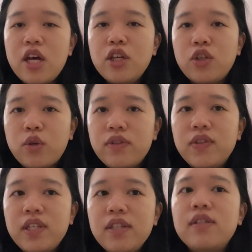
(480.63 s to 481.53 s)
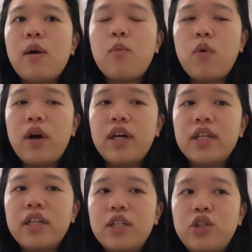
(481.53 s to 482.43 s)
So to see
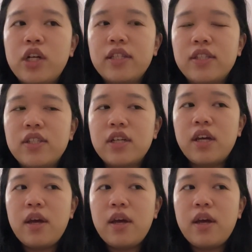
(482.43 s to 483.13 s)
someone just